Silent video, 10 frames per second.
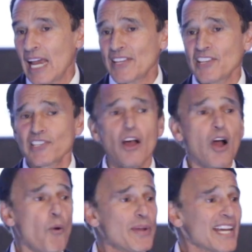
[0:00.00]
And they say,
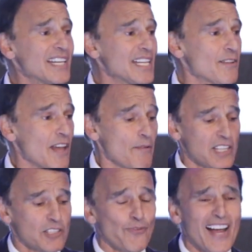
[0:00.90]
oh, we got a
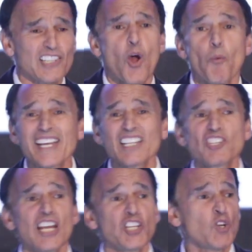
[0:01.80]
device. We can
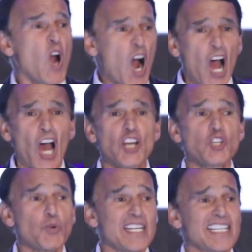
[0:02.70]
send you
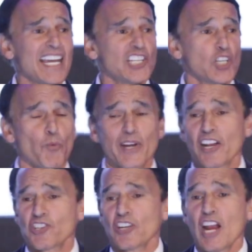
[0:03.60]
100 EKG
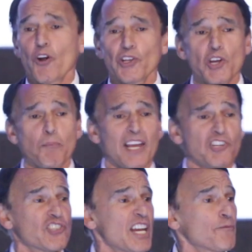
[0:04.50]
readings on all your
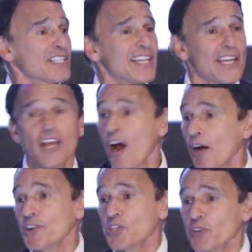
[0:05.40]
patients every day.
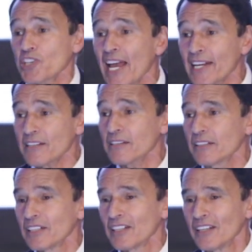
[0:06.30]
Aren't you excited?
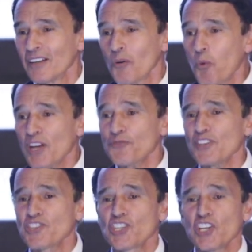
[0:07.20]
What
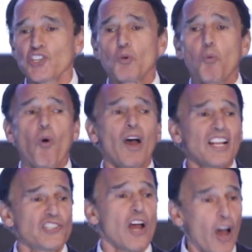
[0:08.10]
physician
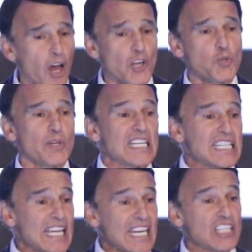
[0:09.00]
wants 100
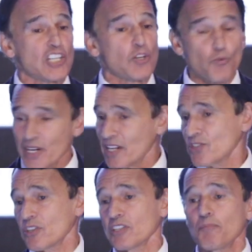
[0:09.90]
EKG
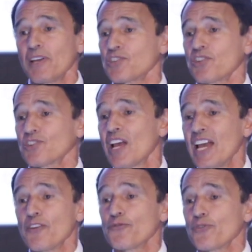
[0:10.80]
readings on their patients
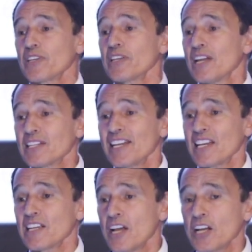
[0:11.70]
every
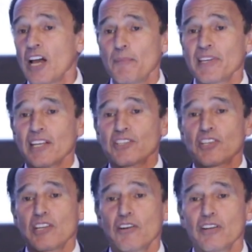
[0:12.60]
day coming
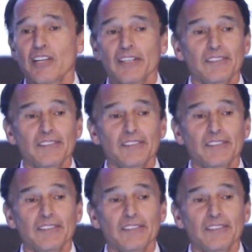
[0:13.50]
into their